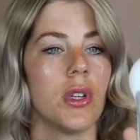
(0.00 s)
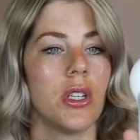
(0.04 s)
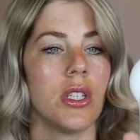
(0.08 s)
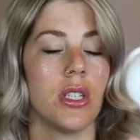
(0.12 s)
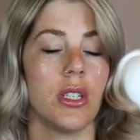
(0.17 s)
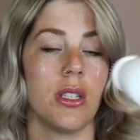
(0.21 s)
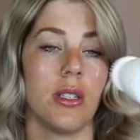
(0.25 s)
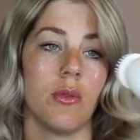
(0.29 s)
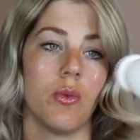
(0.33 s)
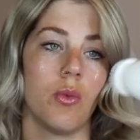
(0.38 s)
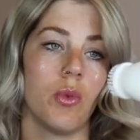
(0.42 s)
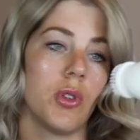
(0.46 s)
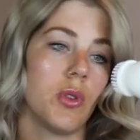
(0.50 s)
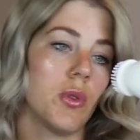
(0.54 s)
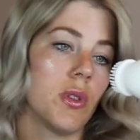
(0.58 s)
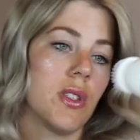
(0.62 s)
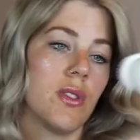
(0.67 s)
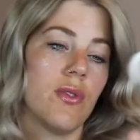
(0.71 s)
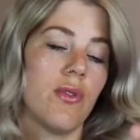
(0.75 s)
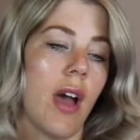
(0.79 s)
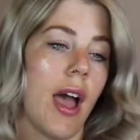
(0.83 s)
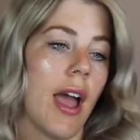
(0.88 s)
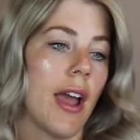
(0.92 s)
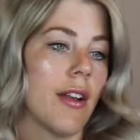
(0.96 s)
which is which
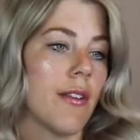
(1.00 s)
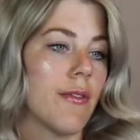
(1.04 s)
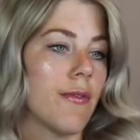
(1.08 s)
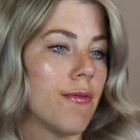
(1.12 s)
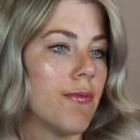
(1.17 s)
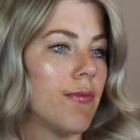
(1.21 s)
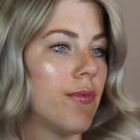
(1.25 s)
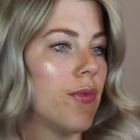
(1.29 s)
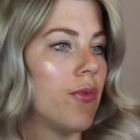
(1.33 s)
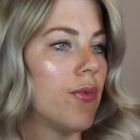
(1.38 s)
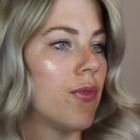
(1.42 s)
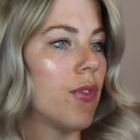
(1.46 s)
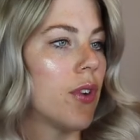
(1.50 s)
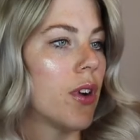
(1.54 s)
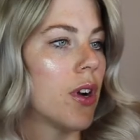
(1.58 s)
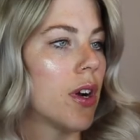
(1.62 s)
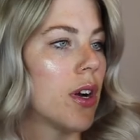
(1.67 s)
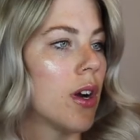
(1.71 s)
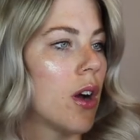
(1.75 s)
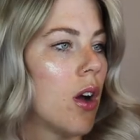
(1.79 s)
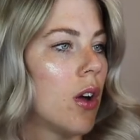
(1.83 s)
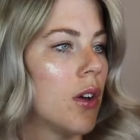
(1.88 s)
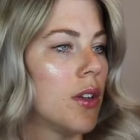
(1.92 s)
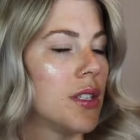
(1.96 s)
was fine
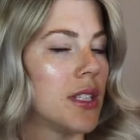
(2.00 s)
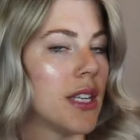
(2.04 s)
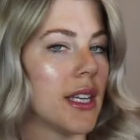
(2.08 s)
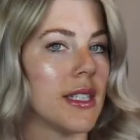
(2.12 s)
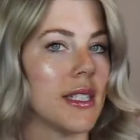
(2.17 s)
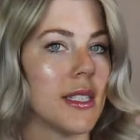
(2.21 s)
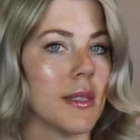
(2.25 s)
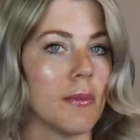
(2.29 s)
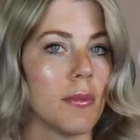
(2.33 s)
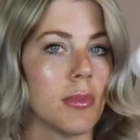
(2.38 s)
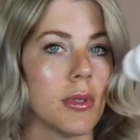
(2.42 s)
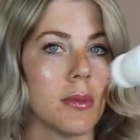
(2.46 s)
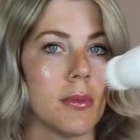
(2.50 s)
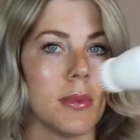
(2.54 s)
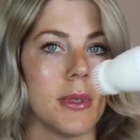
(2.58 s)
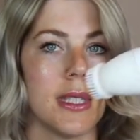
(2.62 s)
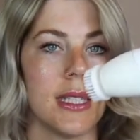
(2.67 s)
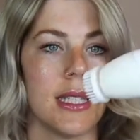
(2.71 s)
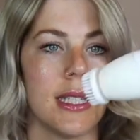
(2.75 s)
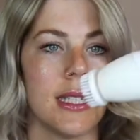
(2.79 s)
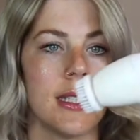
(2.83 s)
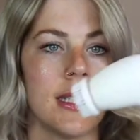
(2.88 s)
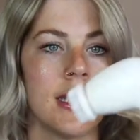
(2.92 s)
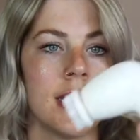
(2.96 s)
for all intents and
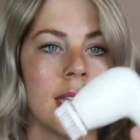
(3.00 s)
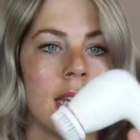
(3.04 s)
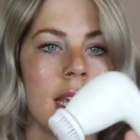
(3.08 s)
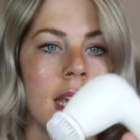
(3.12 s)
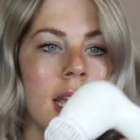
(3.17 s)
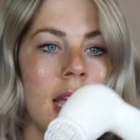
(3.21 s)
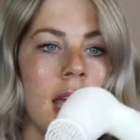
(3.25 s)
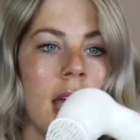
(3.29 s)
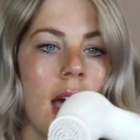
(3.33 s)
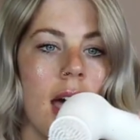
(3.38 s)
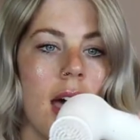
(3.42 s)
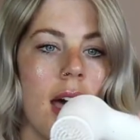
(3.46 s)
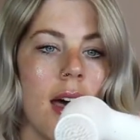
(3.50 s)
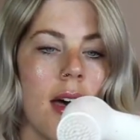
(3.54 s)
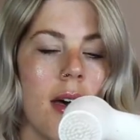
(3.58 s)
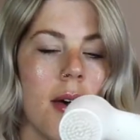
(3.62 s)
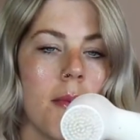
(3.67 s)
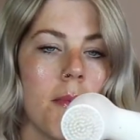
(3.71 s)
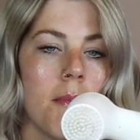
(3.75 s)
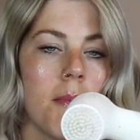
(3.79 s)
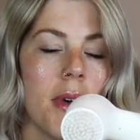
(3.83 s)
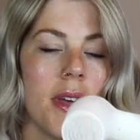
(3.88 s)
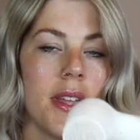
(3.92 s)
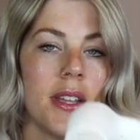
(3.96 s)
purposes.
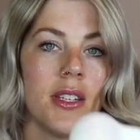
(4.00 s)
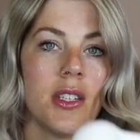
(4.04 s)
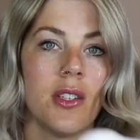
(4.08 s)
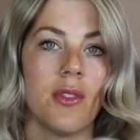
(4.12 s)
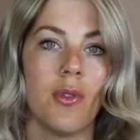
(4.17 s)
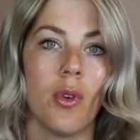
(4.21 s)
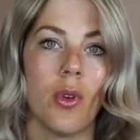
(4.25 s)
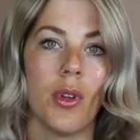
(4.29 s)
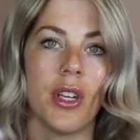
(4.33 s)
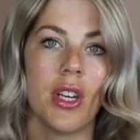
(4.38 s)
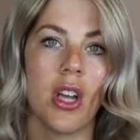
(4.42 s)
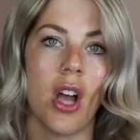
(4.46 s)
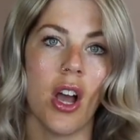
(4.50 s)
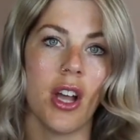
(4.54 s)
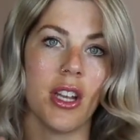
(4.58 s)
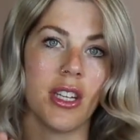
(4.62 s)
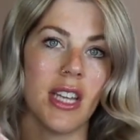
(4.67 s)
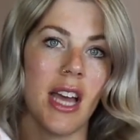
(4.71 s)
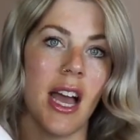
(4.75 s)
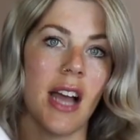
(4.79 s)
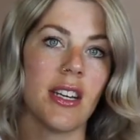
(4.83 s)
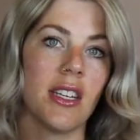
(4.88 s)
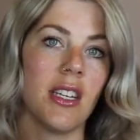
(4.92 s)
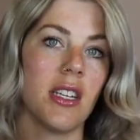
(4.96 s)
Um, but Duvolle
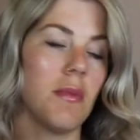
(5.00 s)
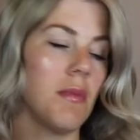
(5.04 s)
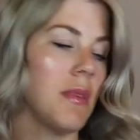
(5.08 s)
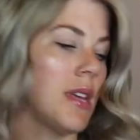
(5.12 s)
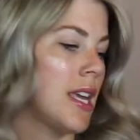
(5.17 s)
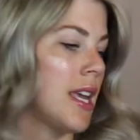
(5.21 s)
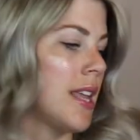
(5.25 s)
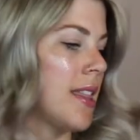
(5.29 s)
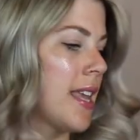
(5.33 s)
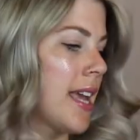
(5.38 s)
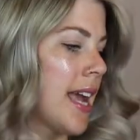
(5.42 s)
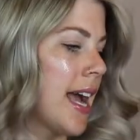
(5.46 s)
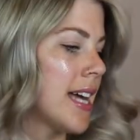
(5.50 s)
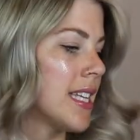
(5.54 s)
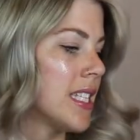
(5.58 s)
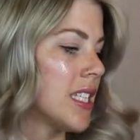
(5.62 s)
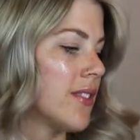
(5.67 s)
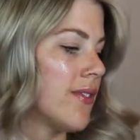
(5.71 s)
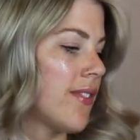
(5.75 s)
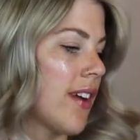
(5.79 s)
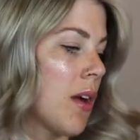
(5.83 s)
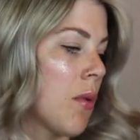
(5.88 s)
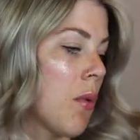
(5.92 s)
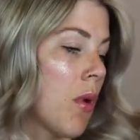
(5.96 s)
contacted me and they
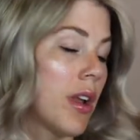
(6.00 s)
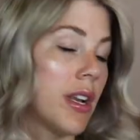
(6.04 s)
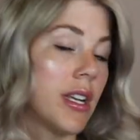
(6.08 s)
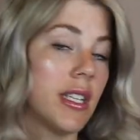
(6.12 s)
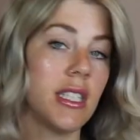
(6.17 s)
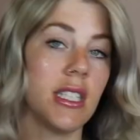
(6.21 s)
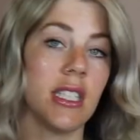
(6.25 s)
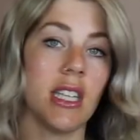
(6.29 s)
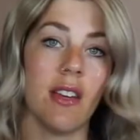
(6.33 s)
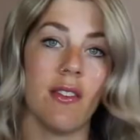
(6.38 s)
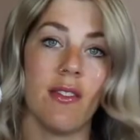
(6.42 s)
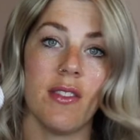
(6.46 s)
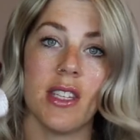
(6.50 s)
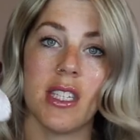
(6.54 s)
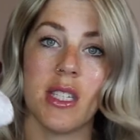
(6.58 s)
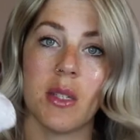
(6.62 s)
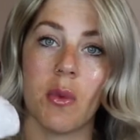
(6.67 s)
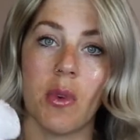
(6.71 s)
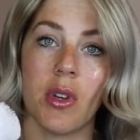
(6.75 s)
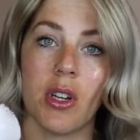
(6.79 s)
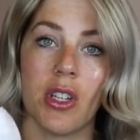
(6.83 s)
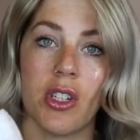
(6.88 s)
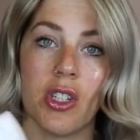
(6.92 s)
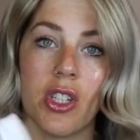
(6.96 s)
asked if I wanted to give this
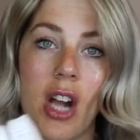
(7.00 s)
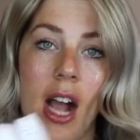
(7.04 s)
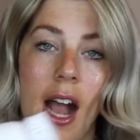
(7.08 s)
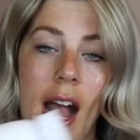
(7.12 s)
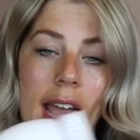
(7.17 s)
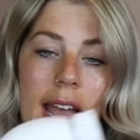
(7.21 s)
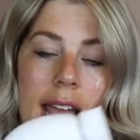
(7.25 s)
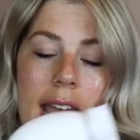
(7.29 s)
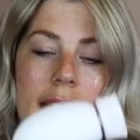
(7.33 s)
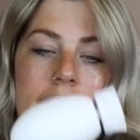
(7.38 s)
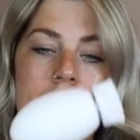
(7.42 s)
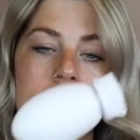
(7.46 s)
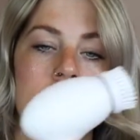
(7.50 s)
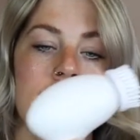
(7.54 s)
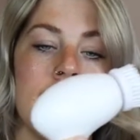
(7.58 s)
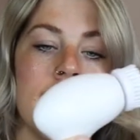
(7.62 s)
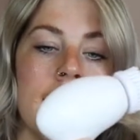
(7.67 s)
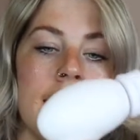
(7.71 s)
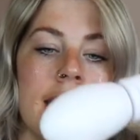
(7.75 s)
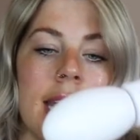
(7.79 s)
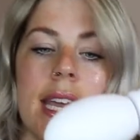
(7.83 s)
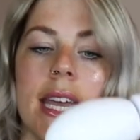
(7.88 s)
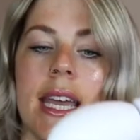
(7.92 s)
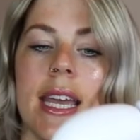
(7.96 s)
one a try and
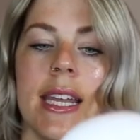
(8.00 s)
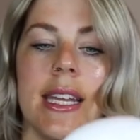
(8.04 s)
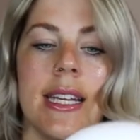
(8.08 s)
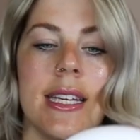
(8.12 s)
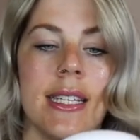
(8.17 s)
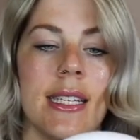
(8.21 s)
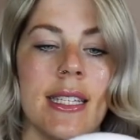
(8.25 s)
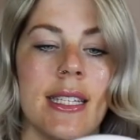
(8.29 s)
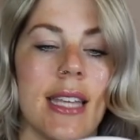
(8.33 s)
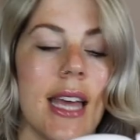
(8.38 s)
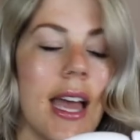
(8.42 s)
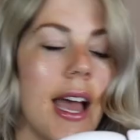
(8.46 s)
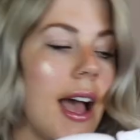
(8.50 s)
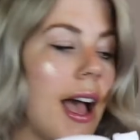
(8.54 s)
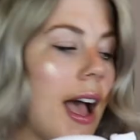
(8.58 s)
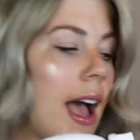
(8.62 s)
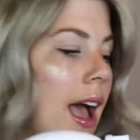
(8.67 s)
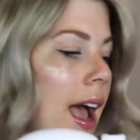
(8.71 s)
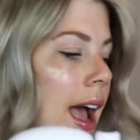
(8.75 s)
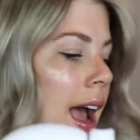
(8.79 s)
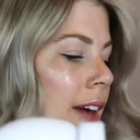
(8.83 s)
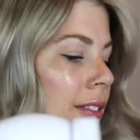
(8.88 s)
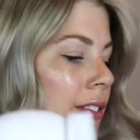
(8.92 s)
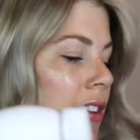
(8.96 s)
it is
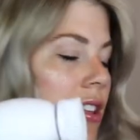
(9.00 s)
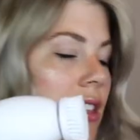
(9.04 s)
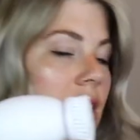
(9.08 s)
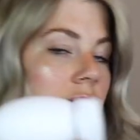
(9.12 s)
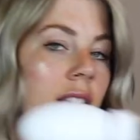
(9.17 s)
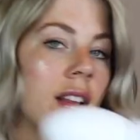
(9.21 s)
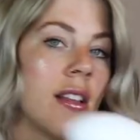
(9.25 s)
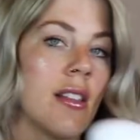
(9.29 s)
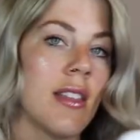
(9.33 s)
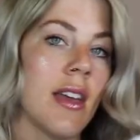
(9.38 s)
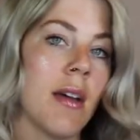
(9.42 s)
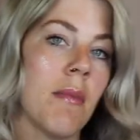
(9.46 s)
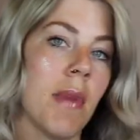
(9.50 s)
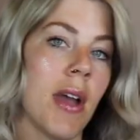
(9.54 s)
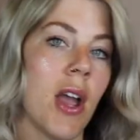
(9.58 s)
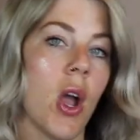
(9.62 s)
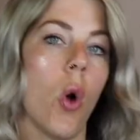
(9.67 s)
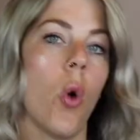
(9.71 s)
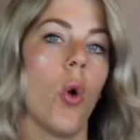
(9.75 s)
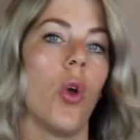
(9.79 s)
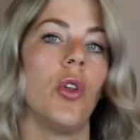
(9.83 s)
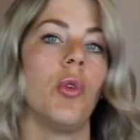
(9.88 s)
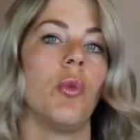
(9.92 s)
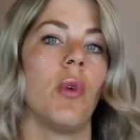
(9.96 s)
everything that my
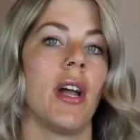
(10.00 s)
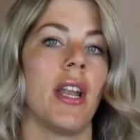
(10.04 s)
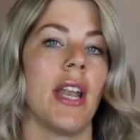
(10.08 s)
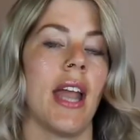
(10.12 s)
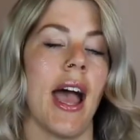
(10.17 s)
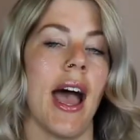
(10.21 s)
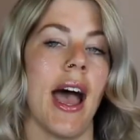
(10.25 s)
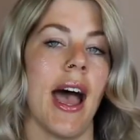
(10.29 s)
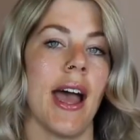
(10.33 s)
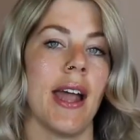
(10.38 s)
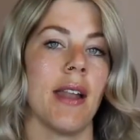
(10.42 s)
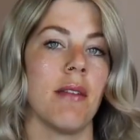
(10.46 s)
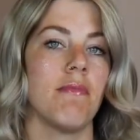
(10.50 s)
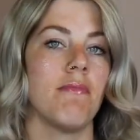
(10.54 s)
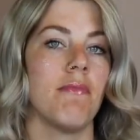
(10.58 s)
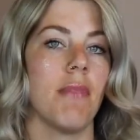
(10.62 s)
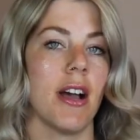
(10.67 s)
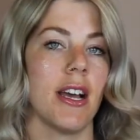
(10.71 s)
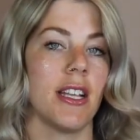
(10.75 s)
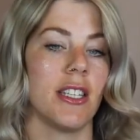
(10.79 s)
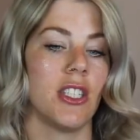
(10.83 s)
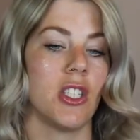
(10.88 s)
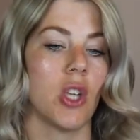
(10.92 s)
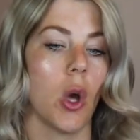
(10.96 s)
old one had
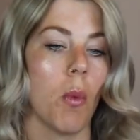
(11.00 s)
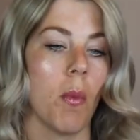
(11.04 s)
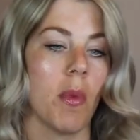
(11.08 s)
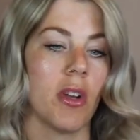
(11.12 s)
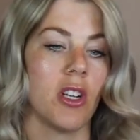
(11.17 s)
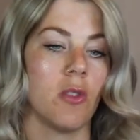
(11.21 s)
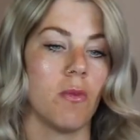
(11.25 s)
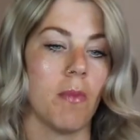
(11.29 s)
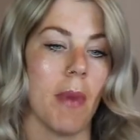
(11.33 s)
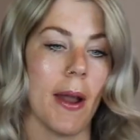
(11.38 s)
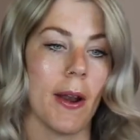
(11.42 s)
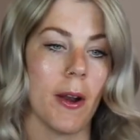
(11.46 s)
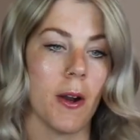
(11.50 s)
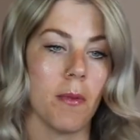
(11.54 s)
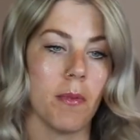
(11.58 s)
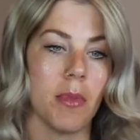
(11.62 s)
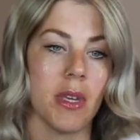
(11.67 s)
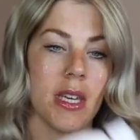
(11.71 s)
but so much better